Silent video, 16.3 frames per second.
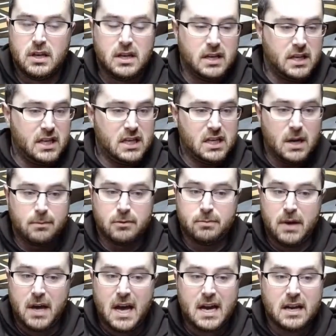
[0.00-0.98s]
He comes
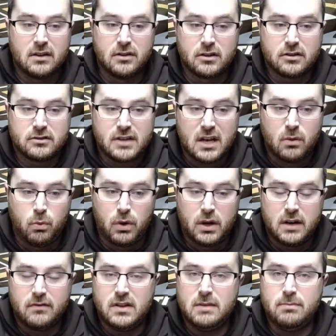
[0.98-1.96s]
back and looks like one
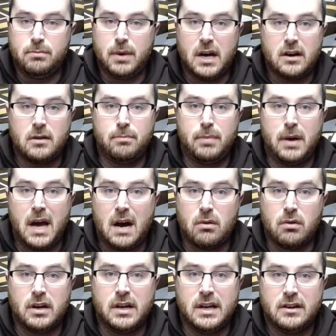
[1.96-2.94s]
of the better
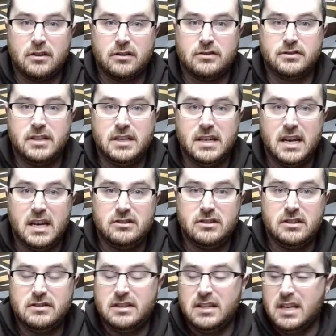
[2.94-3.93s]
power hitters,
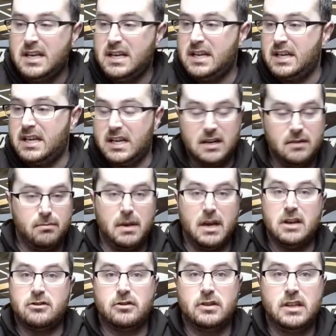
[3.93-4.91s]
DHs, in
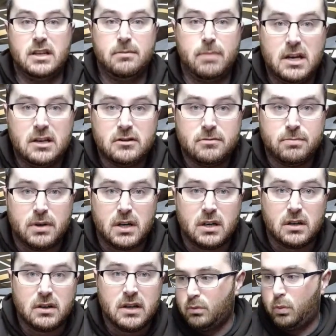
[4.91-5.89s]
Major League
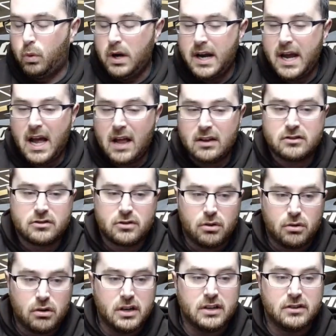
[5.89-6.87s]
Baseball. What Alex
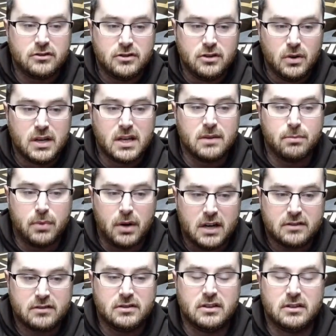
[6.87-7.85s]
Cora is doing in
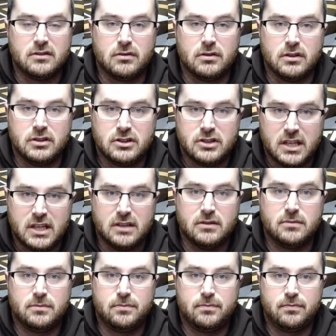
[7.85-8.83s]
Boston is legit.
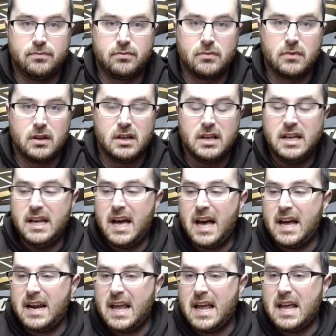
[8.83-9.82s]
He
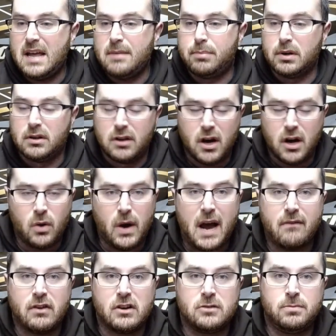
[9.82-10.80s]
had a below
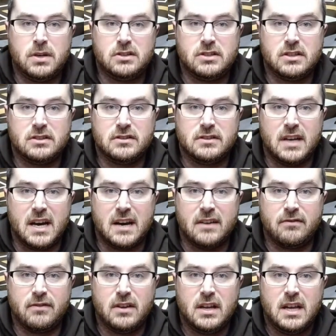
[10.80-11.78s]
average pitching staff
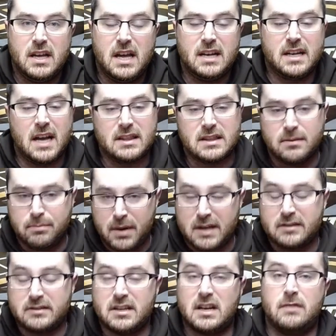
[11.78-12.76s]
and got the
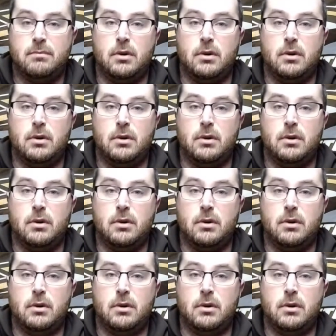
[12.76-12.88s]
best out of